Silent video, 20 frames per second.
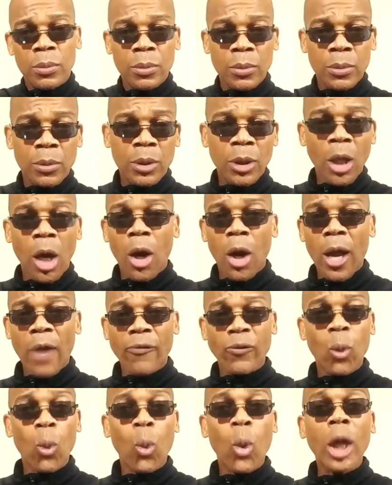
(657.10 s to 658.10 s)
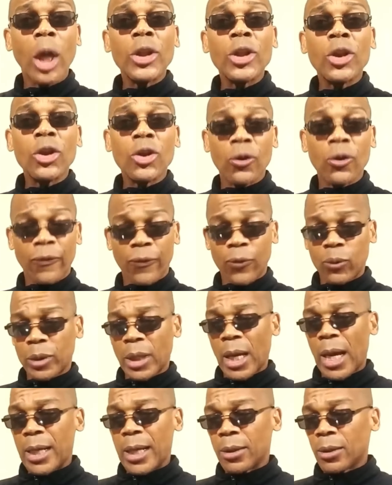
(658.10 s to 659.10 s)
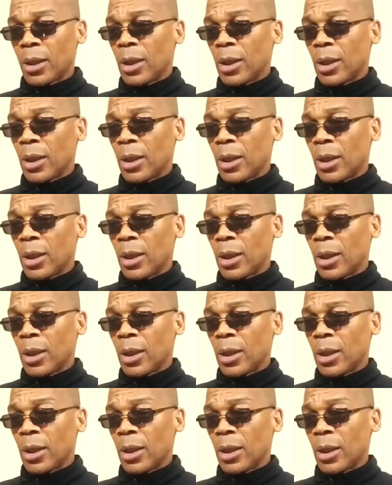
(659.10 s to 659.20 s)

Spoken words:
Y'all have a wonderful night.